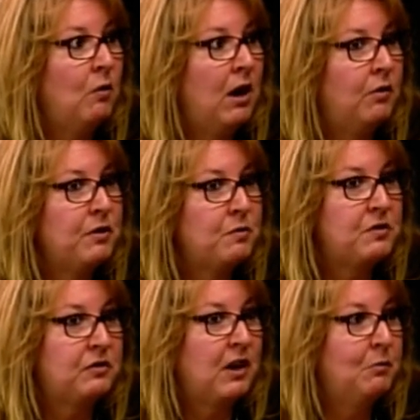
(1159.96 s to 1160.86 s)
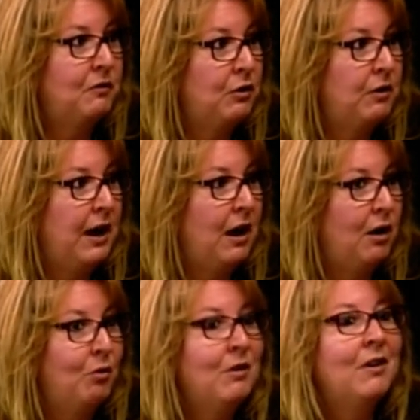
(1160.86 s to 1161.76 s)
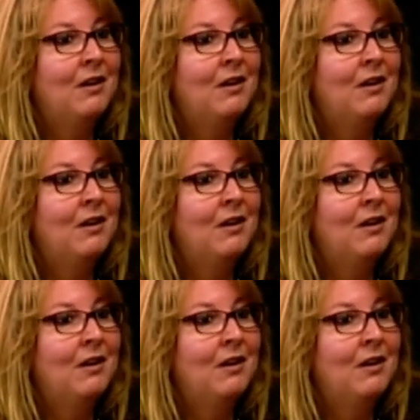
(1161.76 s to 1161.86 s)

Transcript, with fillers: wow, this was a time of year now.